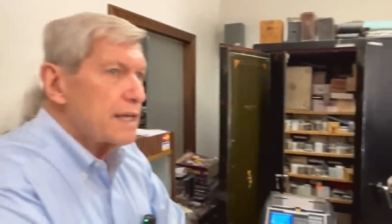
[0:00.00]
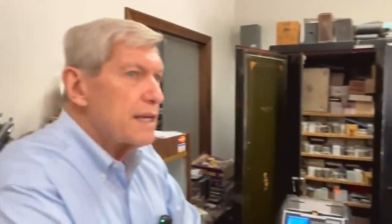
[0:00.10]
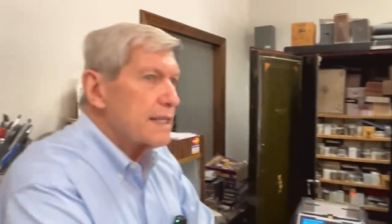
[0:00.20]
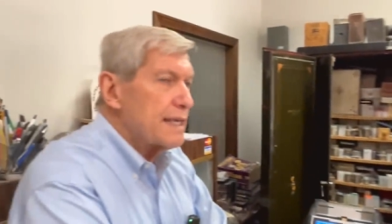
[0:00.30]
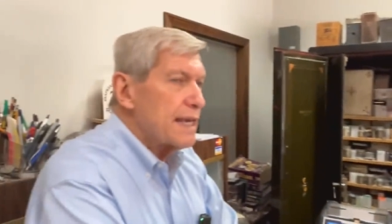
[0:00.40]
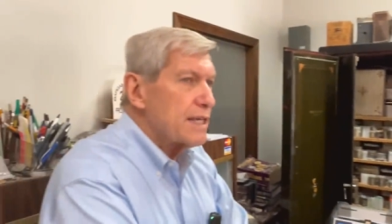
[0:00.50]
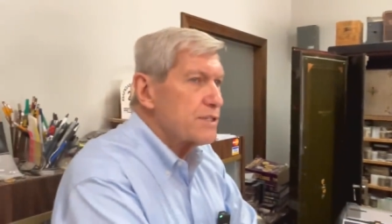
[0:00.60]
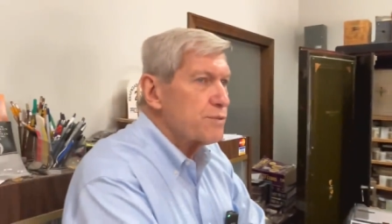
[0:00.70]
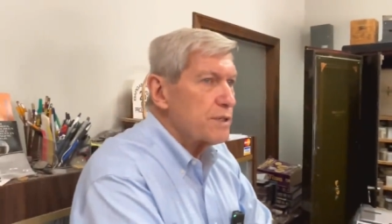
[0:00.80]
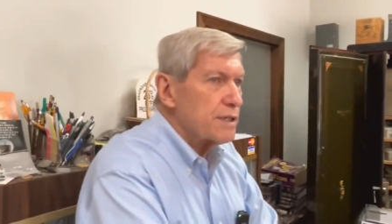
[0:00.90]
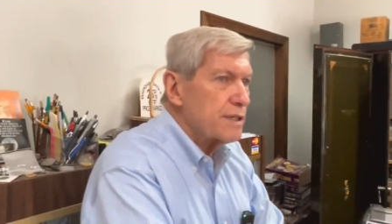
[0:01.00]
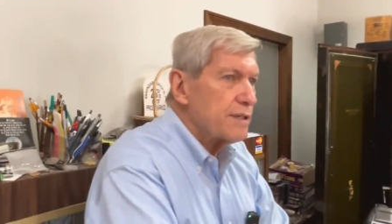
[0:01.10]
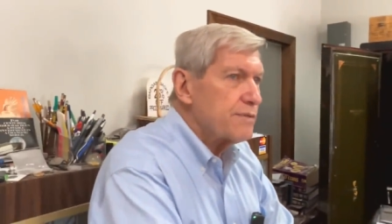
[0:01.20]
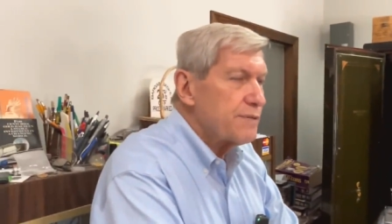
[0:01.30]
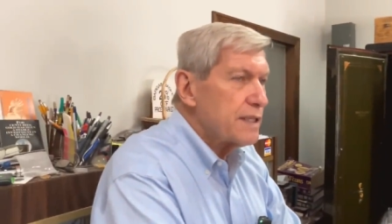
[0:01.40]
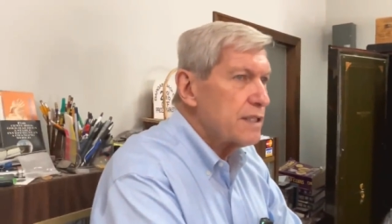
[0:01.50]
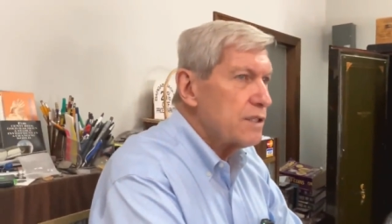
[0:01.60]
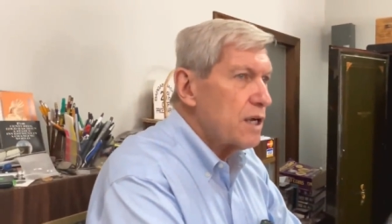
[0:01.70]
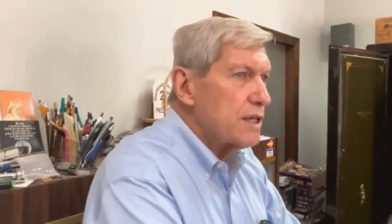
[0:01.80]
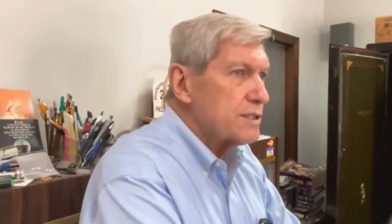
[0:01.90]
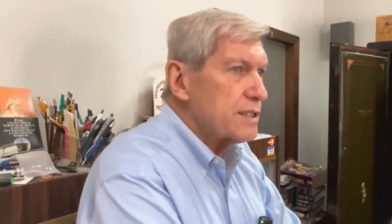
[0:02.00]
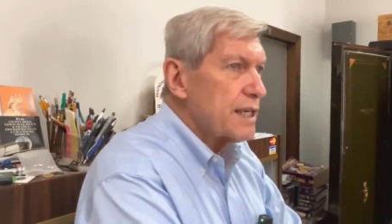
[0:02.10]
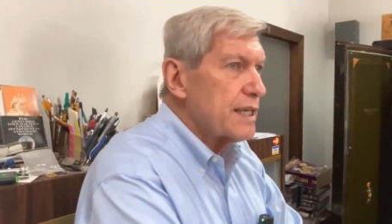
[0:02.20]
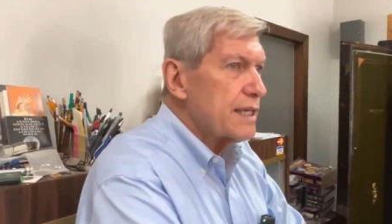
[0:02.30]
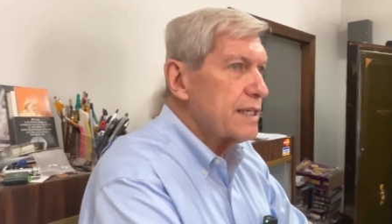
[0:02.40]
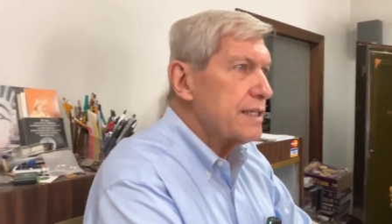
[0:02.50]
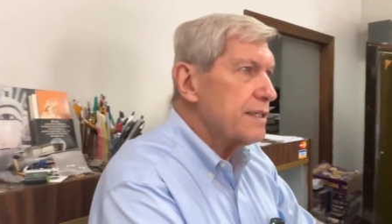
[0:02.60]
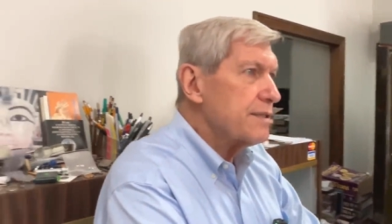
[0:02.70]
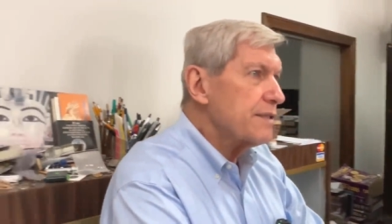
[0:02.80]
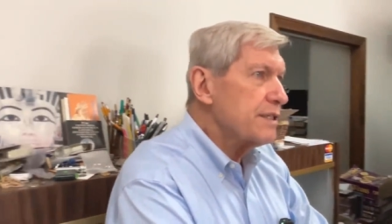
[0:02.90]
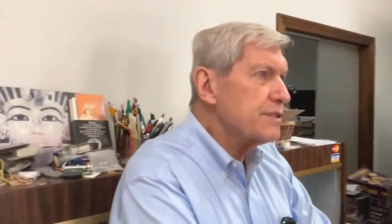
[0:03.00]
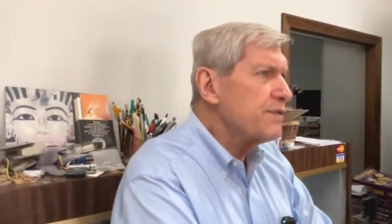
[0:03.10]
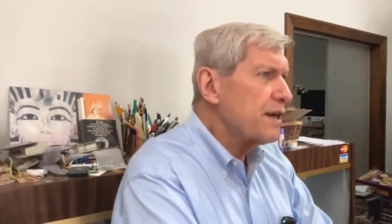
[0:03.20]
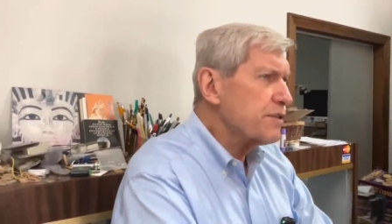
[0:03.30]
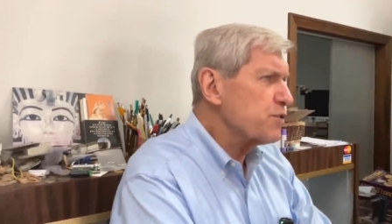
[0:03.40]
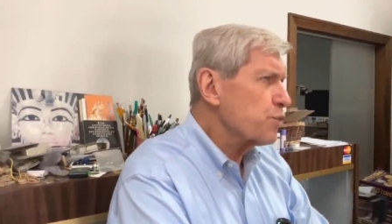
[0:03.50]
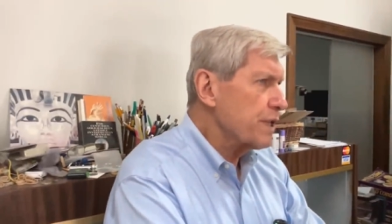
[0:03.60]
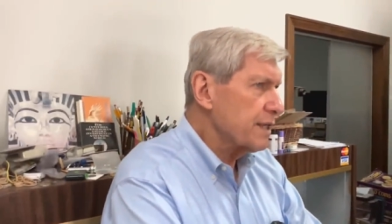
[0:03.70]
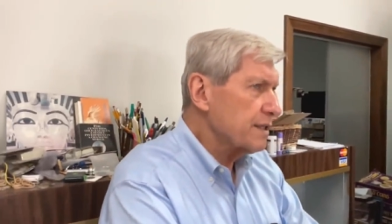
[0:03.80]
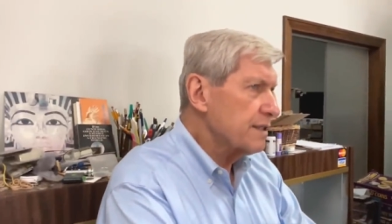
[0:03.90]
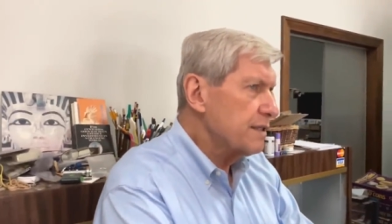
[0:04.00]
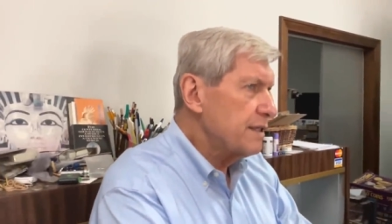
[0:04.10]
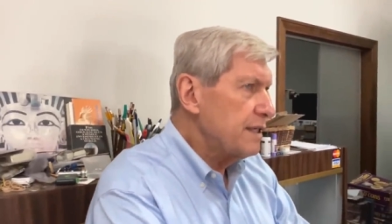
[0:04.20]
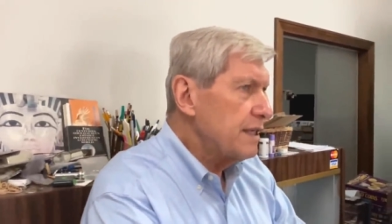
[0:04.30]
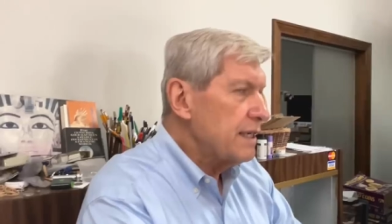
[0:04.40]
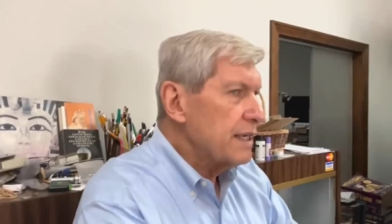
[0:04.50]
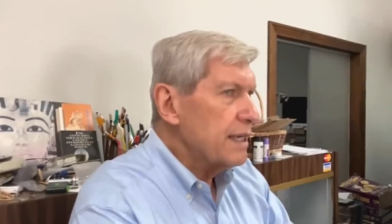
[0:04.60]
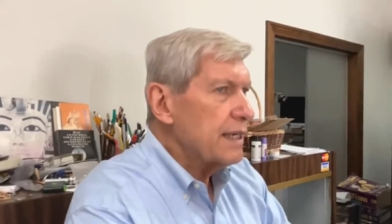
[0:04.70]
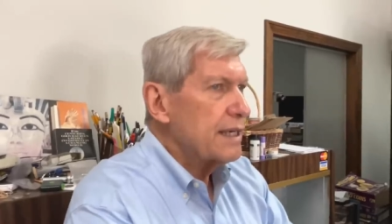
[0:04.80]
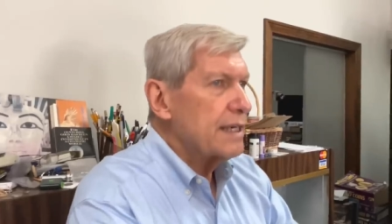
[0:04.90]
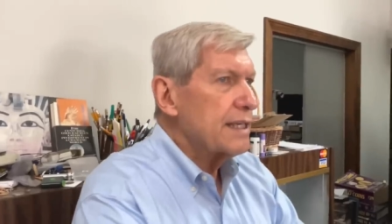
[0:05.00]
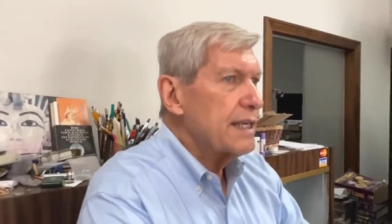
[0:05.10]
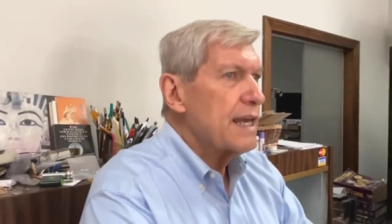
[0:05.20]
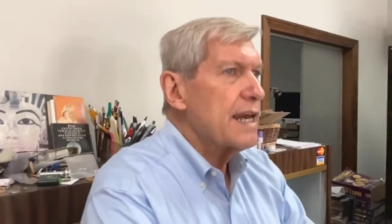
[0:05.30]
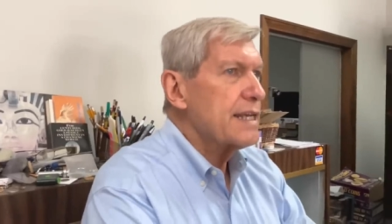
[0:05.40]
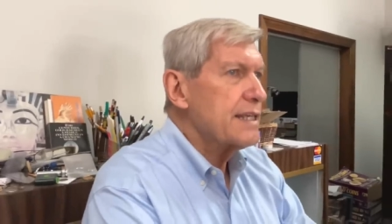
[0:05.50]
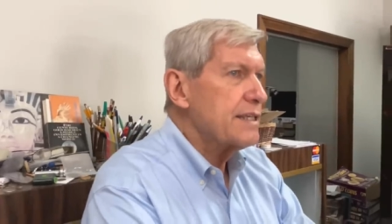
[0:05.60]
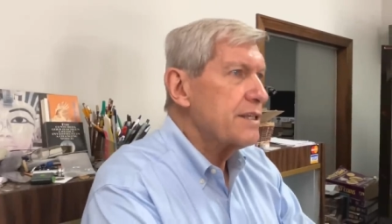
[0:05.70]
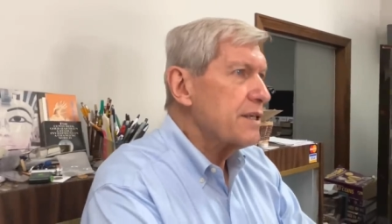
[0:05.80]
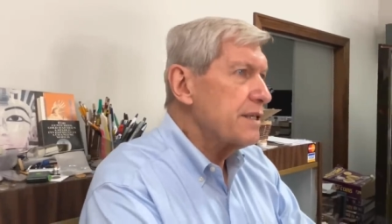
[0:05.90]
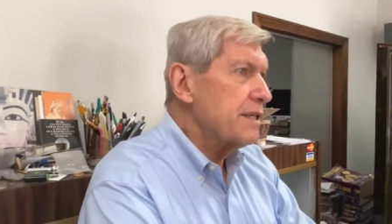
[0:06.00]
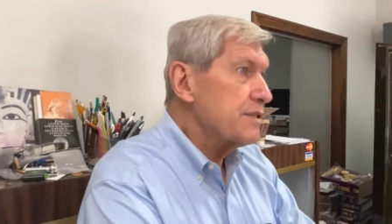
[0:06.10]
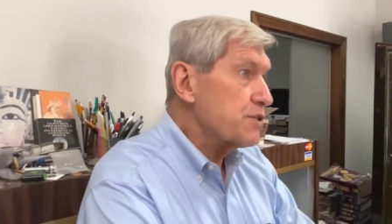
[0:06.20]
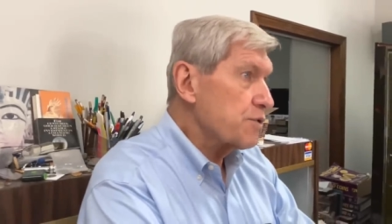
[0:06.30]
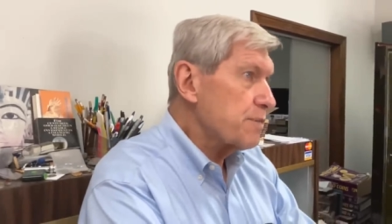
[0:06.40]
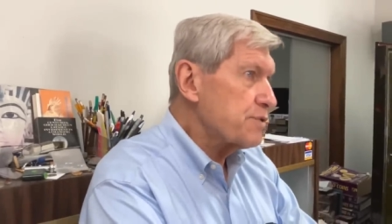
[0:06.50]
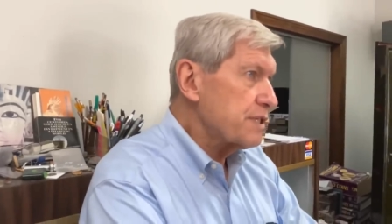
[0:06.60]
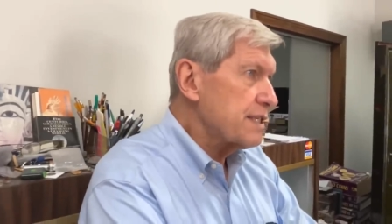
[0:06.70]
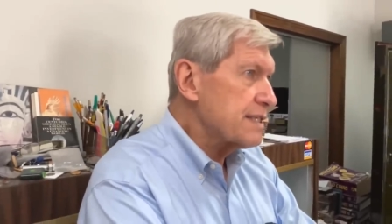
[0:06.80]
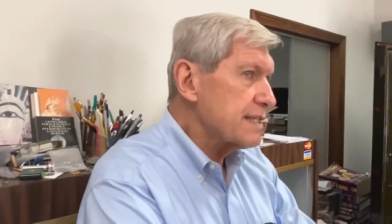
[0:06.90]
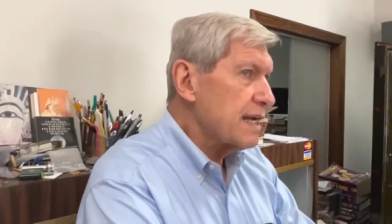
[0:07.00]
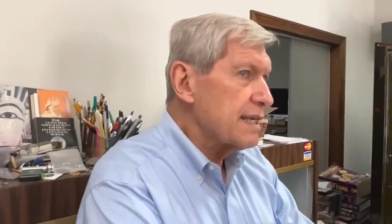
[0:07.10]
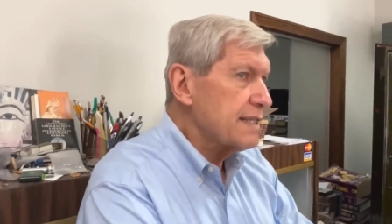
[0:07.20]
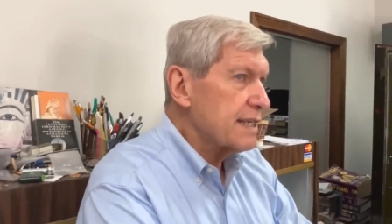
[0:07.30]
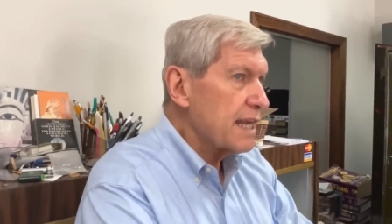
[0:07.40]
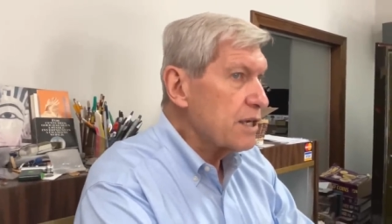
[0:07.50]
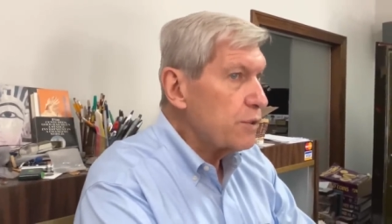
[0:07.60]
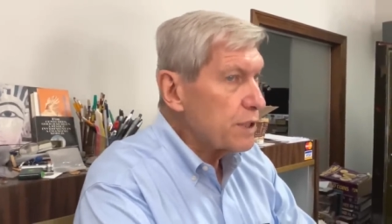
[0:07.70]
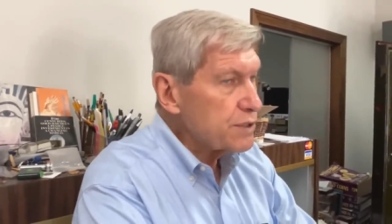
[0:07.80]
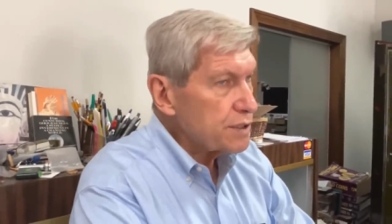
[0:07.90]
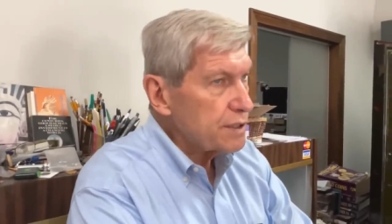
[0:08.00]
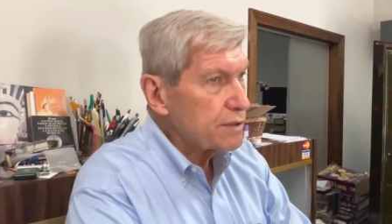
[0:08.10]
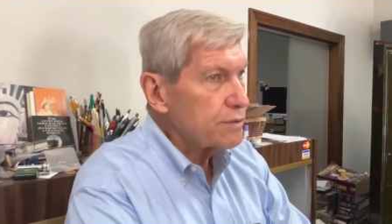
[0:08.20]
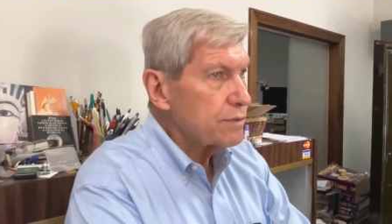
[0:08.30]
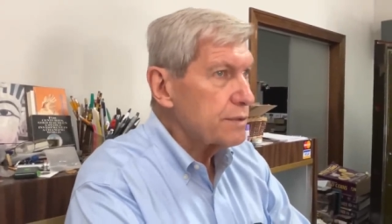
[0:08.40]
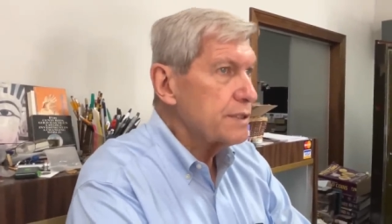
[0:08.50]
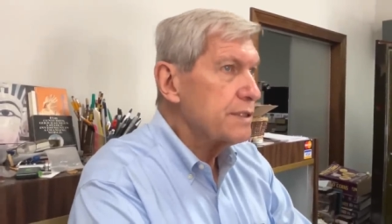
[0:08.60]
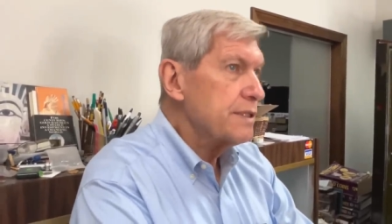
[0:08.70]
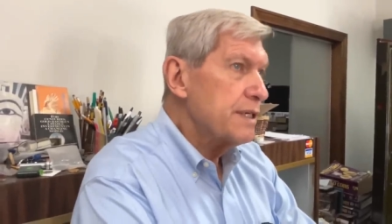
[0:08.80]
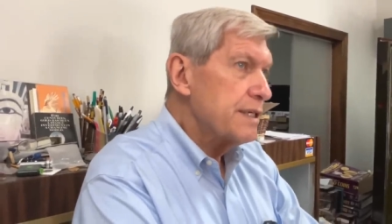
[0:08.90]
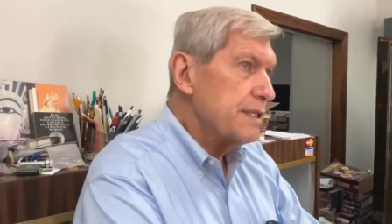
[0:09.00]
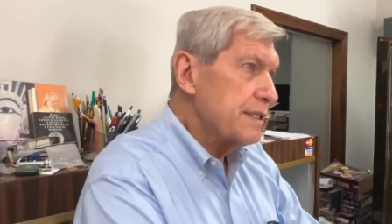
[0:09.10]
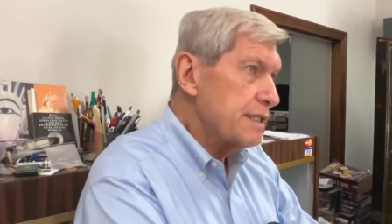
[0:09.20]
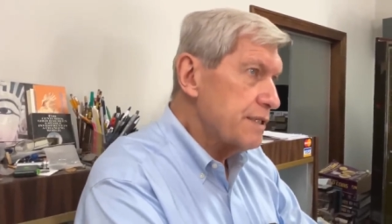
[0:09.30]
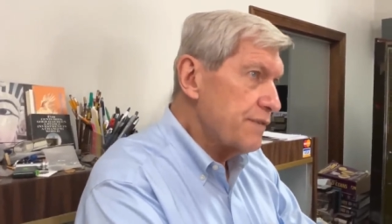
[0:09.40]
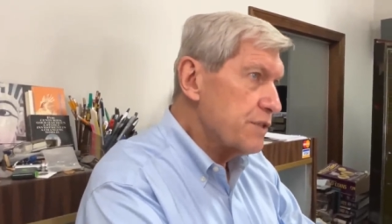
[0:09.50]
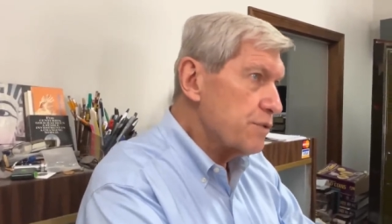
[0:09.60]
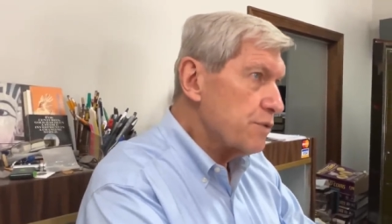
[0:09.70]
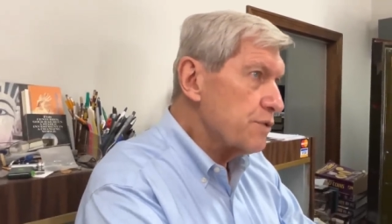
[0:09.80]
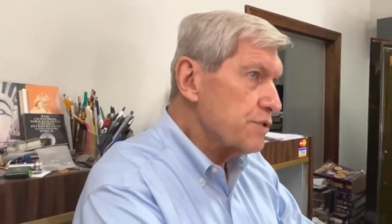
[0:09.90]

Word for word: I had a case where a fellow lost a uh, his father's ring, and it had an inscription inside that I questioned when oh. the individual who